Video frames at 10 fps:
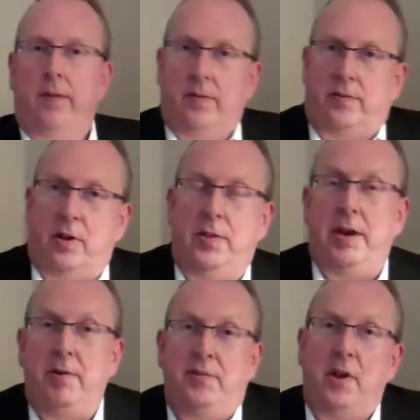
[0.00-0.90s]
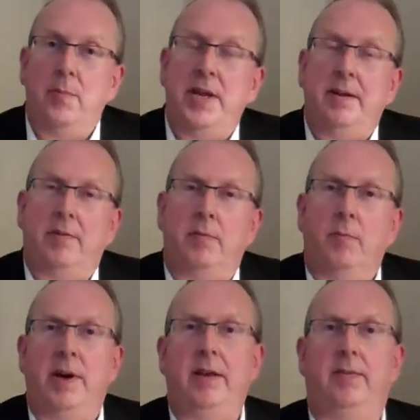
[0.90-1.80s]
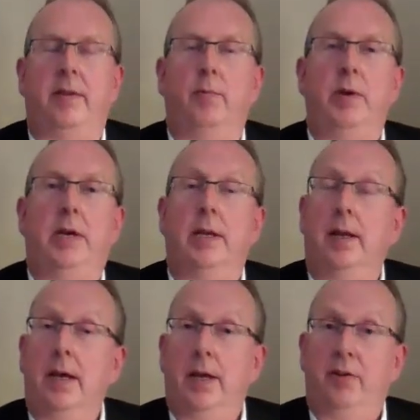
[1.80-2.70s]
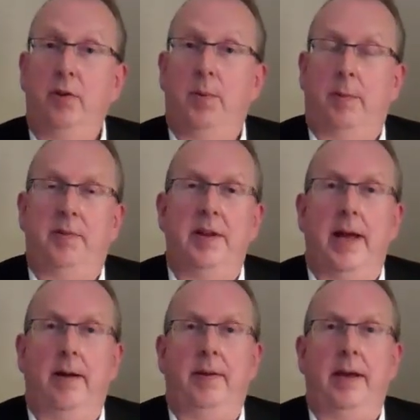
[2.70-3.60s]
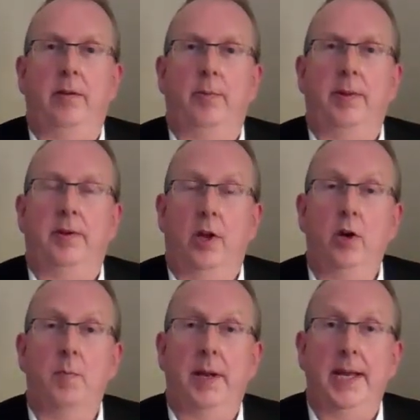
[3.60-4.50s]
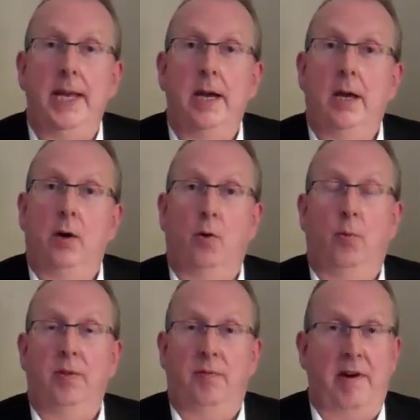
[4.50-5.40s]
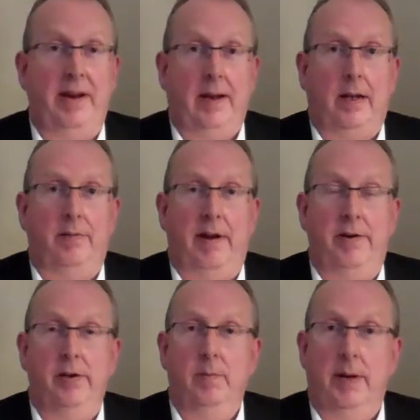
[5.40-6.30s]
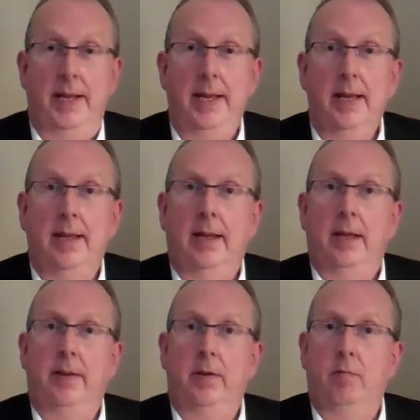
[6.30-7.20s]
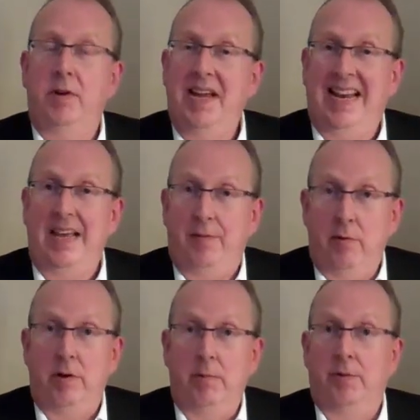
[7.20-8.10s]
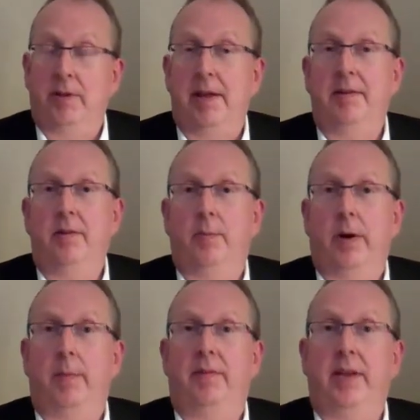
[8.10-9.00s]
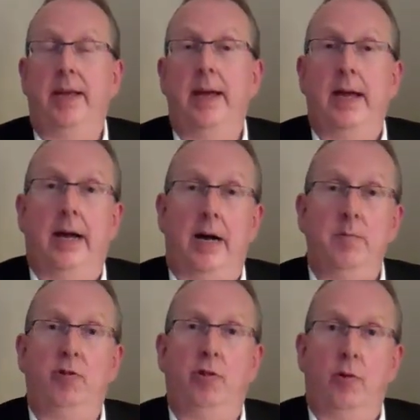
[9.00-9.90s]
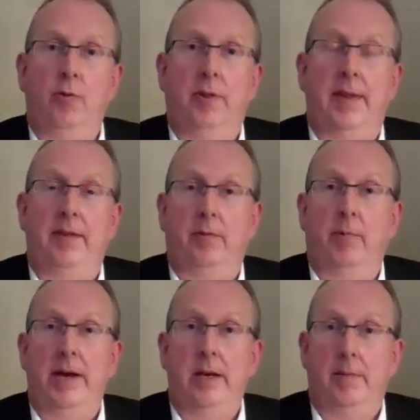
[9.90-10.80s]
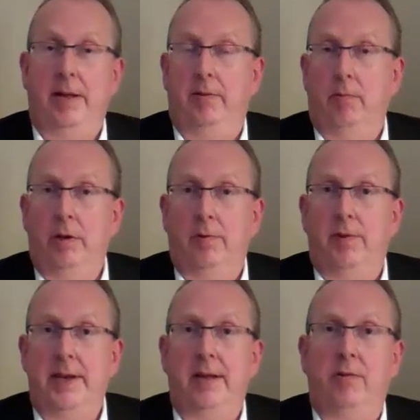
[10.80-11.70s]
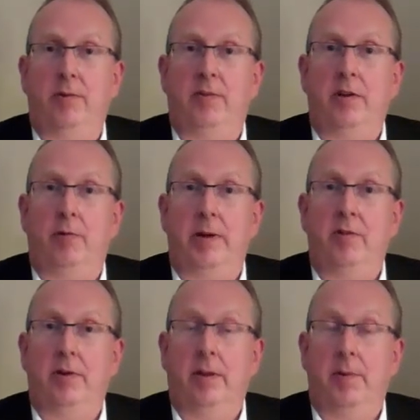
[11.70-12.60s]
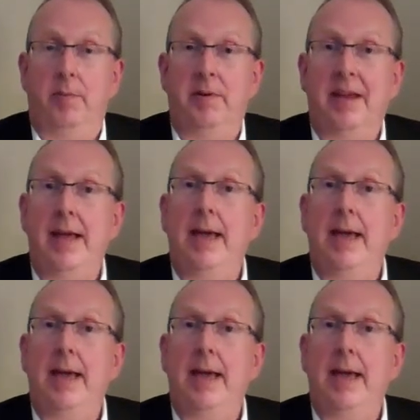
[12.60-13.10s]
So there are so many different ways that we can do property nowadays with no money or with very little of our own money that really, if you really want to get into property, I'm sure that there's a way, no matter what your financial situation at the moment,